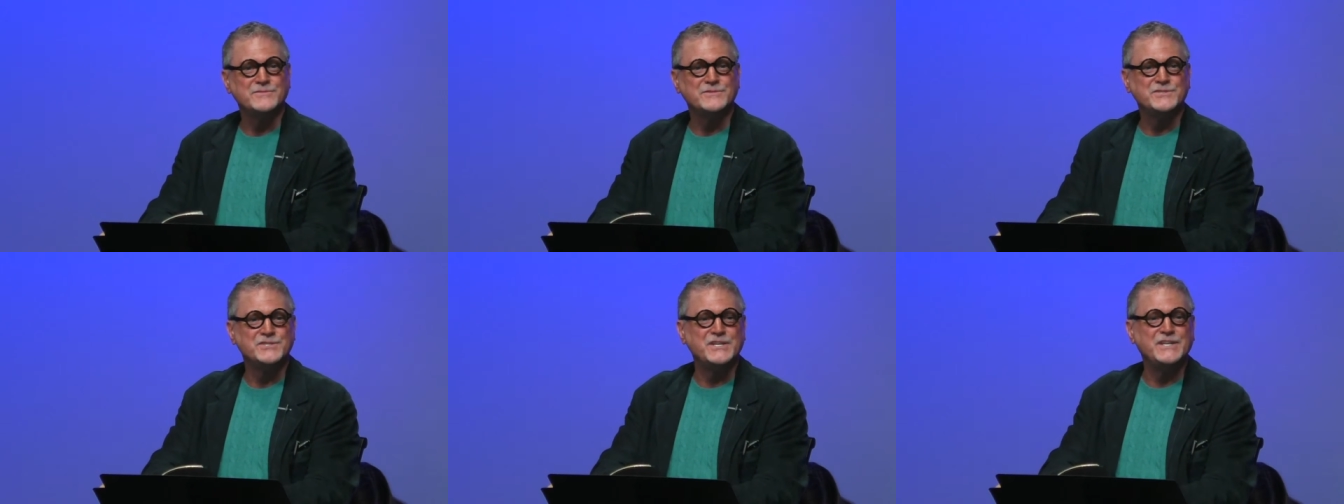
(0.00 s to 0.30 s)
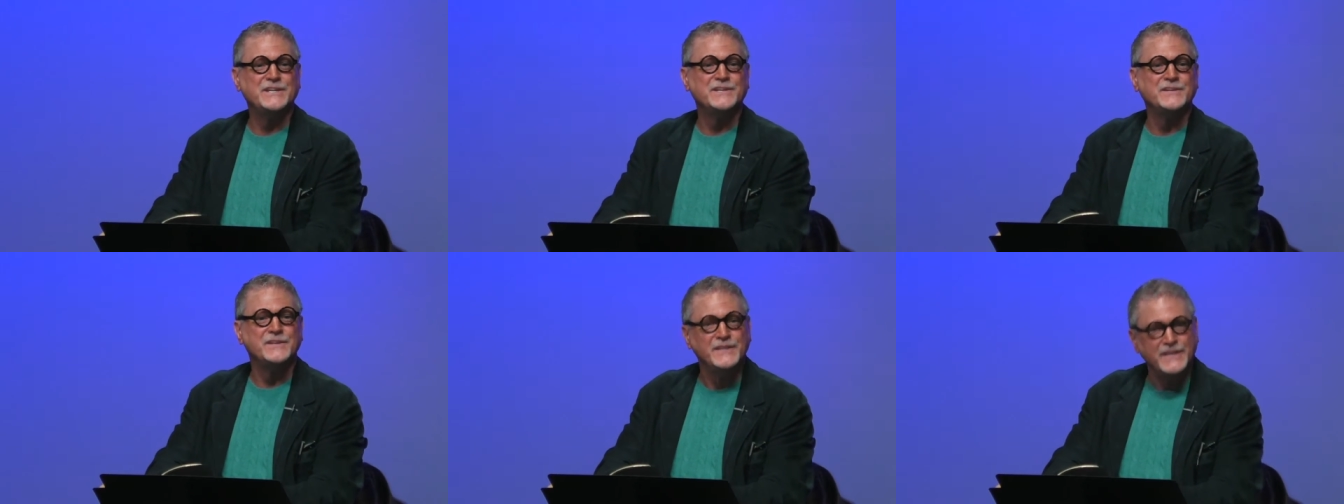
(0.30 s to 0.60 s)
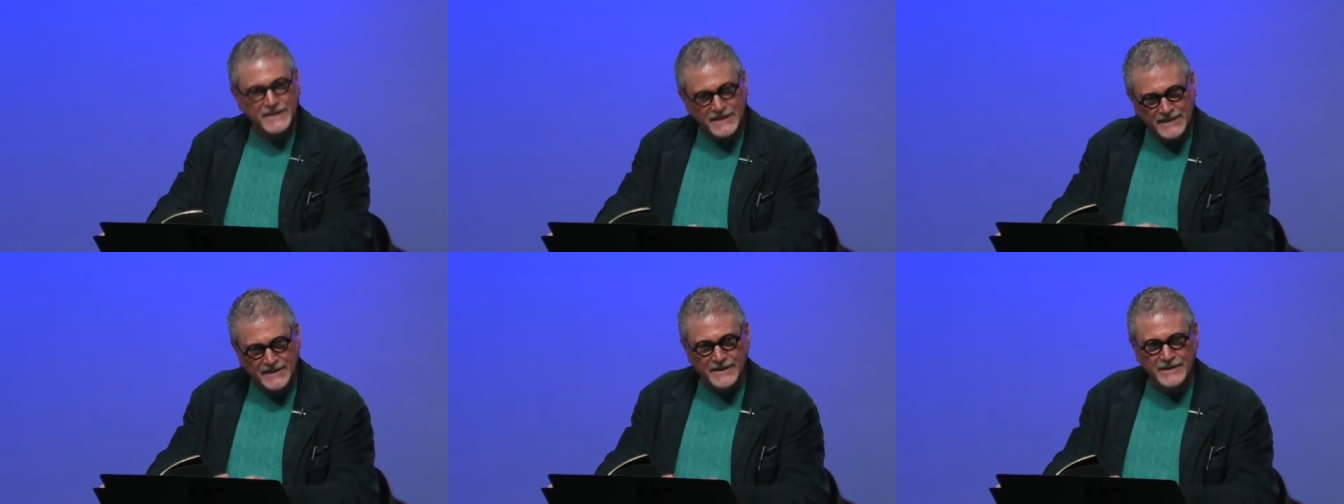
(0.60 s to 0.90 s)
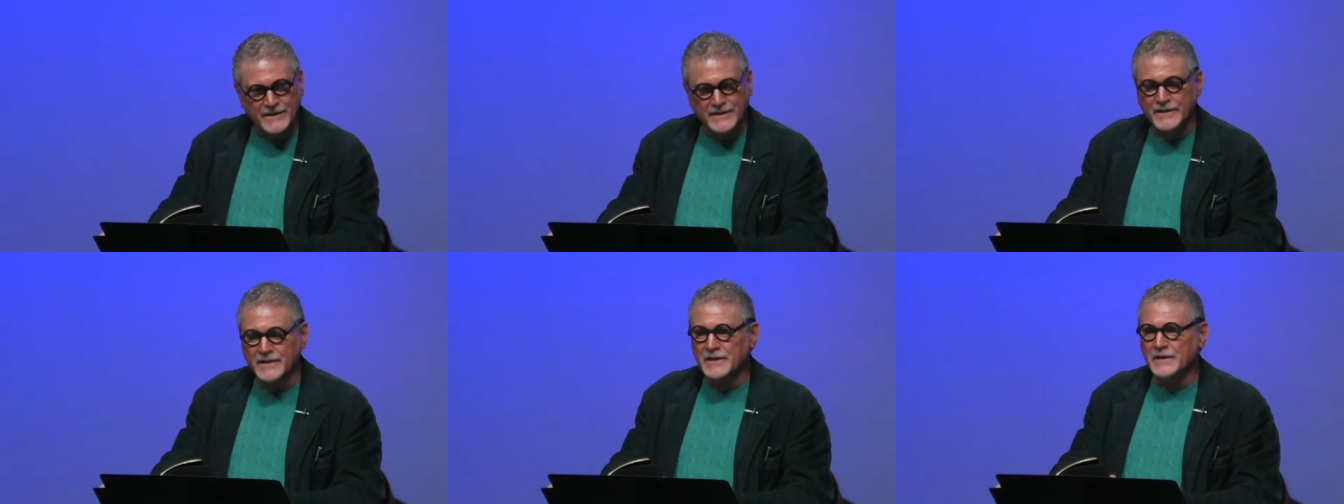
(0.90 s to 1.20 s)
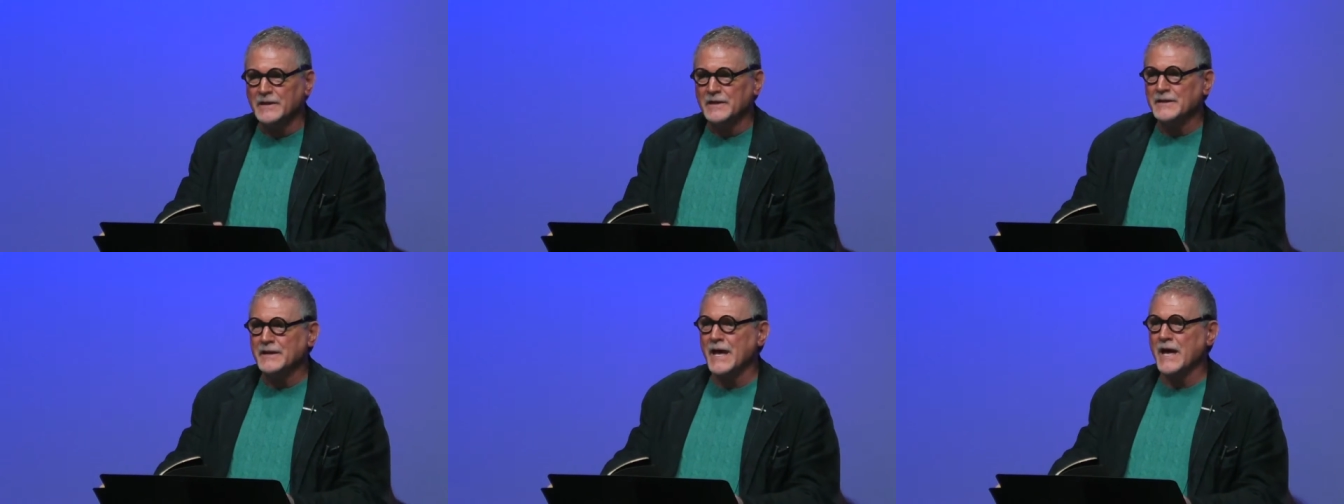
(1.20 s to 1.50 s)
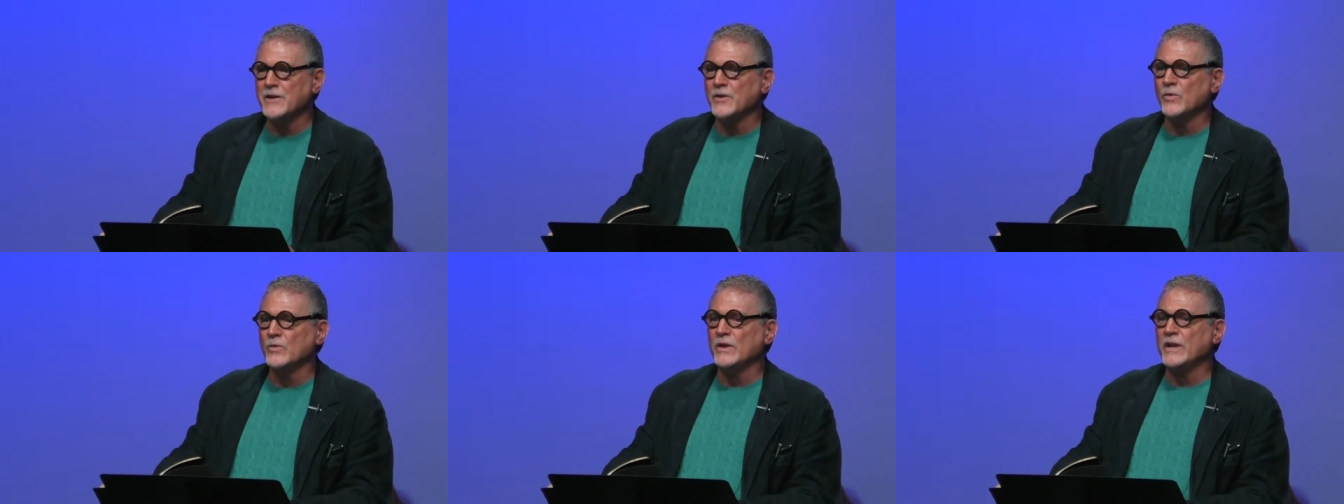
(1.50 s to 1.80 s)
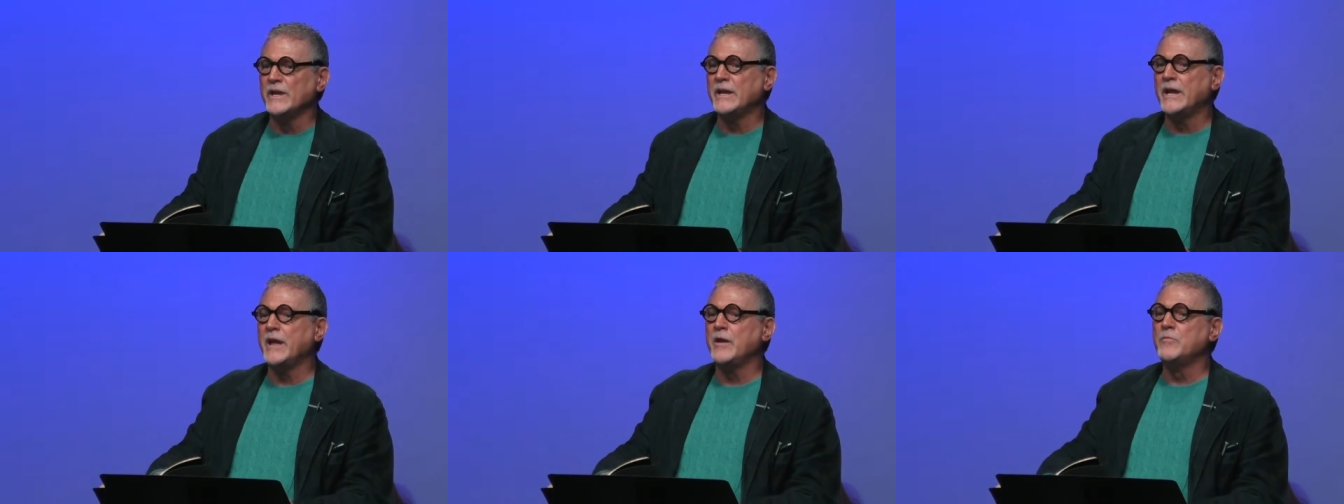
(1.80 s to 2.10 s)
she indeed not
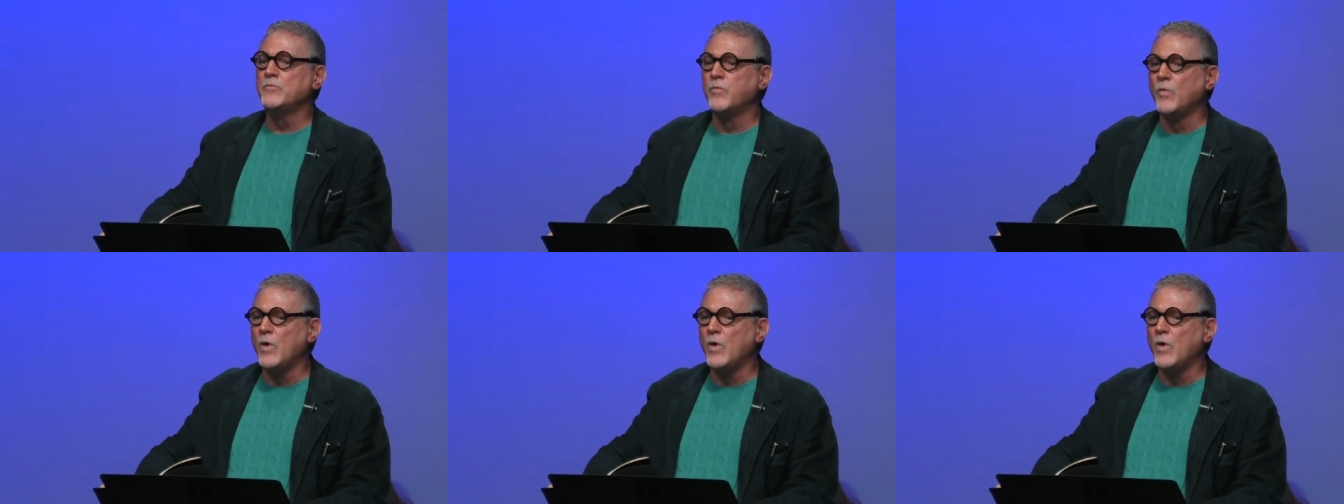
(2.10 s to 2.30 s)
only gave